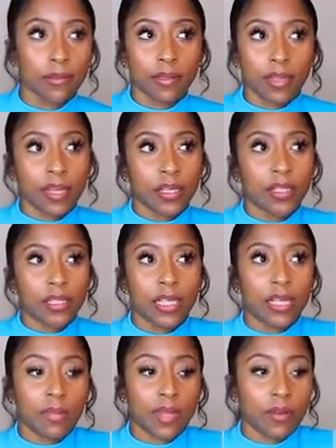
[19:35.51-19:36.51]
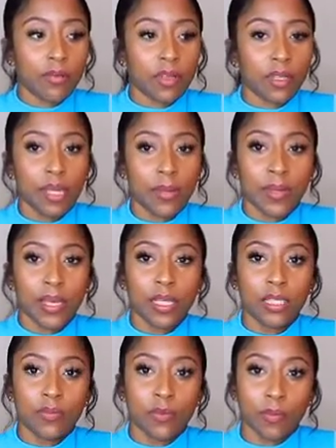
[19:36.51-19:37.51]
they just seem like really
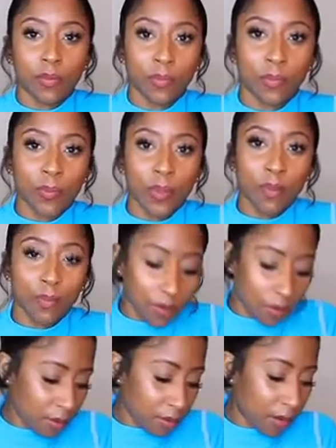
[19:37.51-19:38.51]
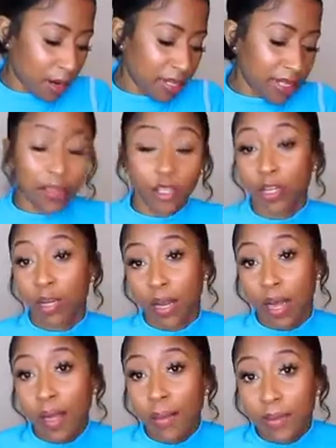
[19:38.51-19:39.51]
peaceful people. Not to say that you're
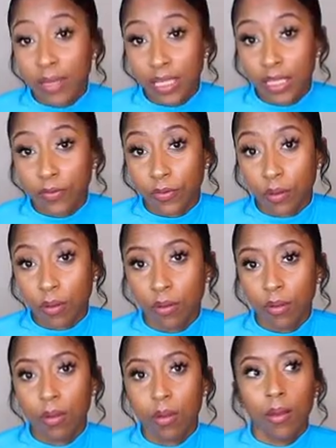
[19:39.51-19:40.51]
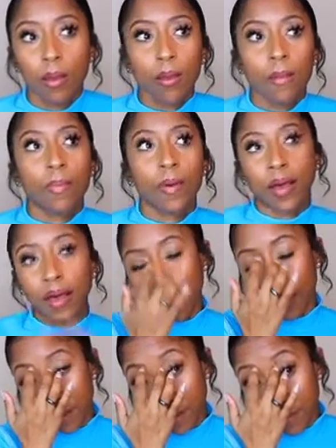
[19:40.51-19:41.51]
not peaceful,
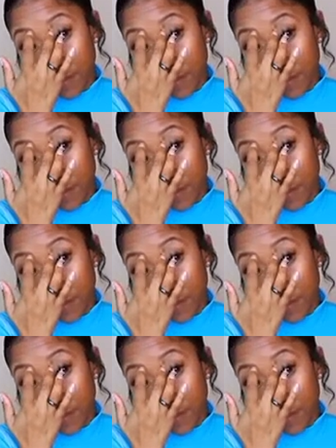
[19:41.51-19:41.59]
but